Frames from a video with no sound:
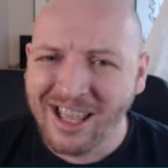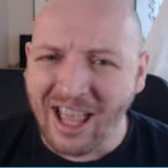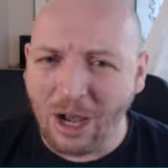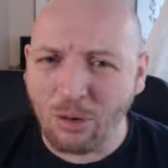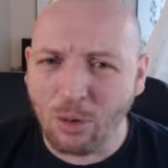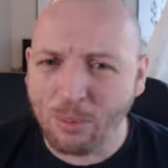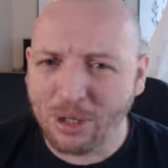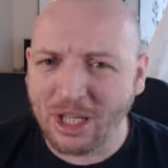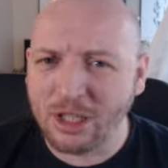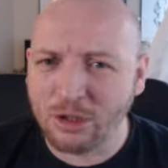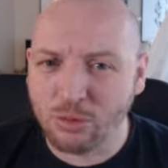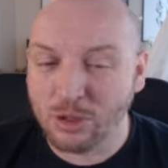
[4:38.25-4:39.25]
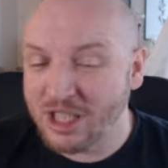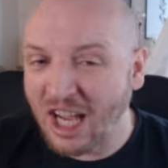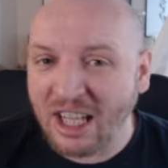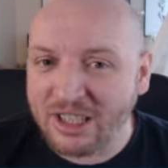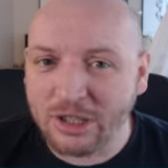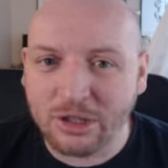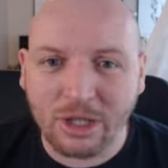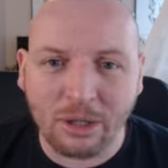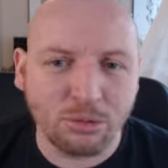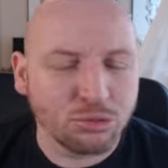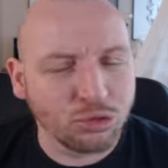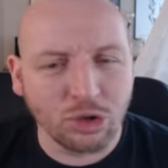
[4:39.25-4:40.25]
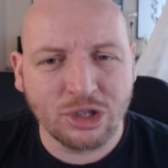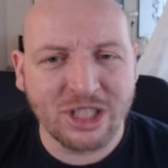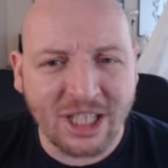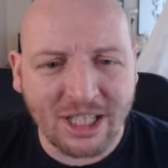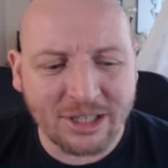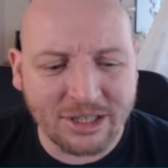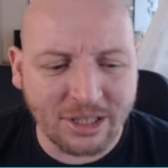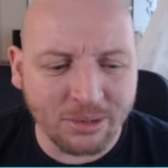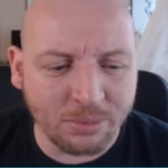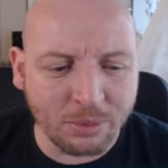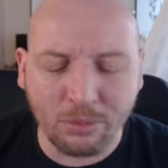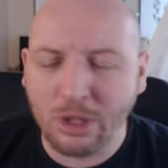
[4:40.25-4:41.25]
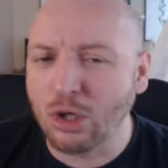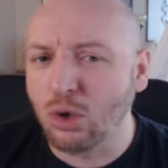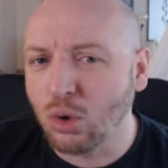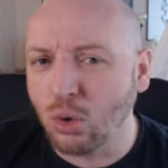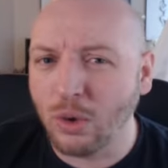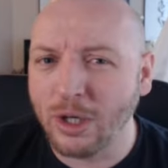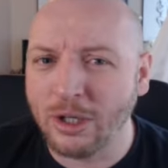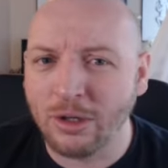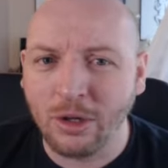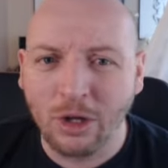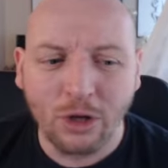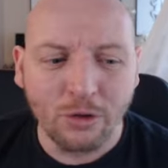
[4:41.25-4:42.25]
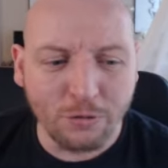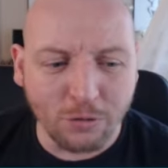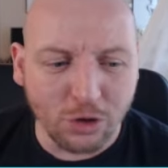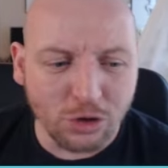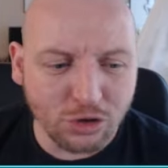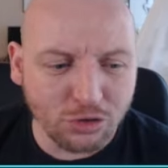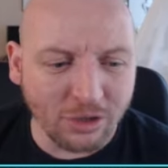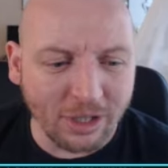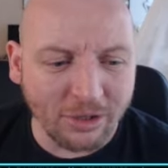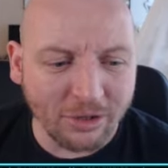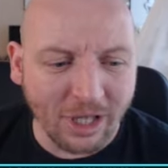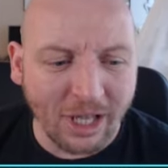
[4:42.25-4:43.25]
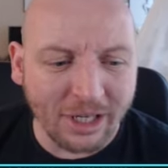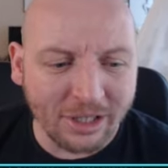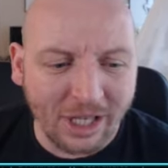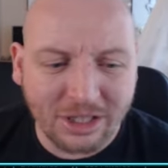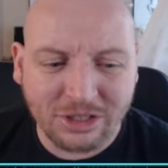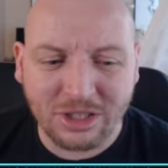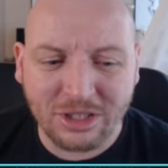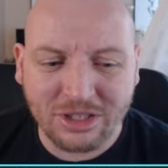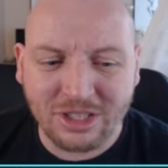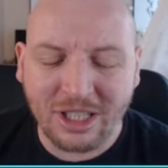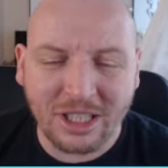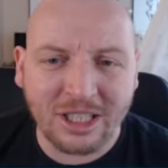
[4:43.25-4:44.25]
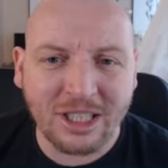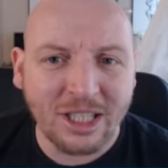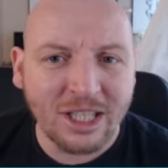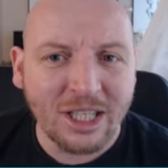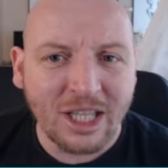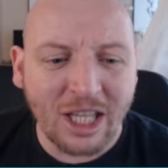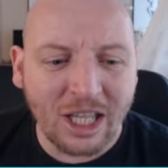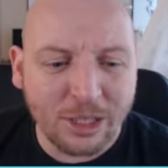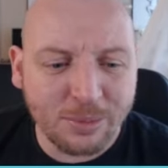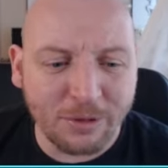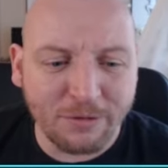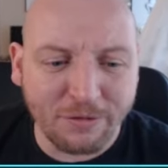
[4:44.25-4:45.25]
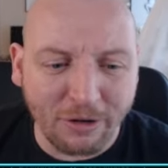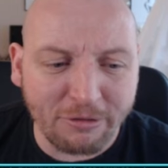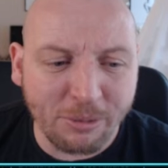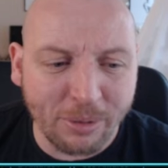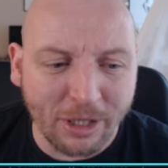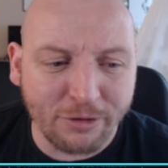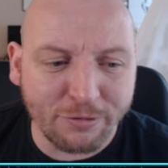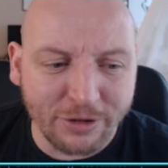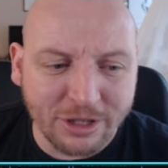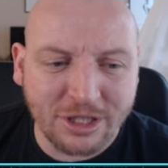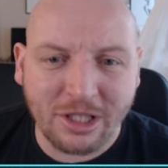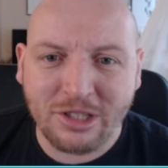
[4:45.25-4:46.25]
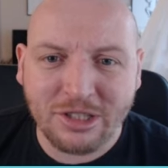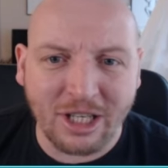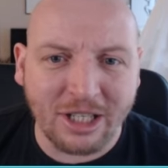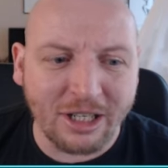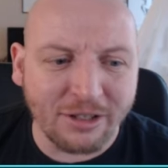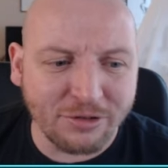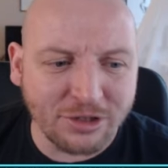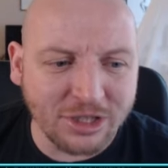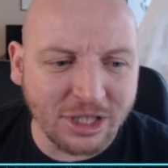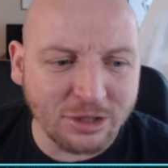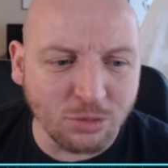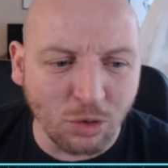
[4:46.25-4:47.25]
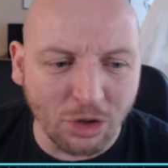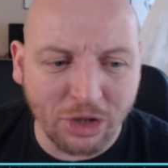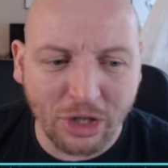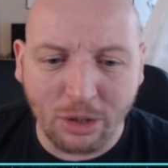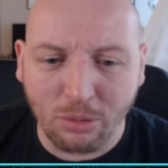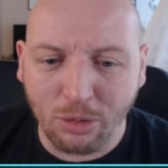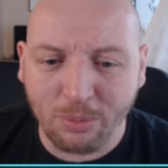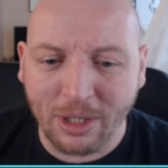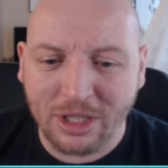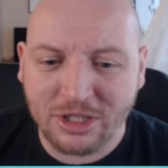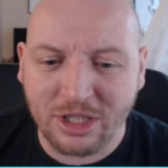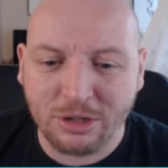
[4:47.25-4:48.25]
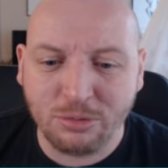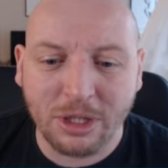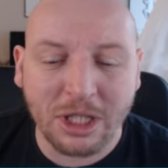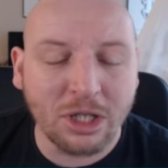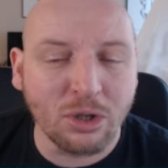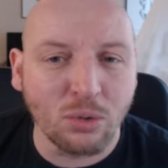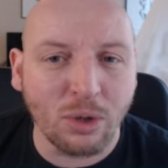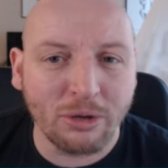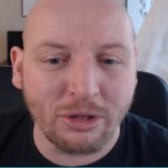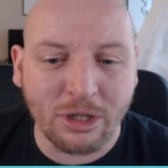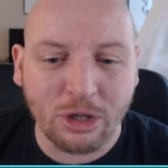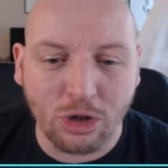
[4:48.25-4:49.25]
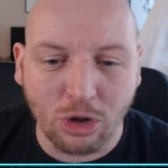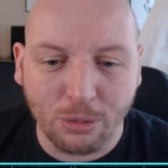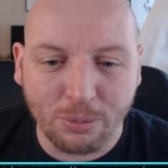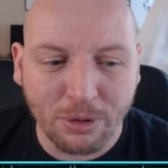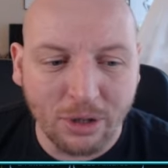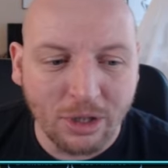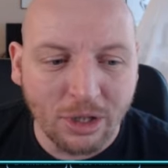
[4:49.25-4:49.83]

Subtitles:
our players were tired, I was rotating, but we could go in full strength. And as you can see, it's been very beneficial in the second half of the season. One thing I would mention is we did go out in the cup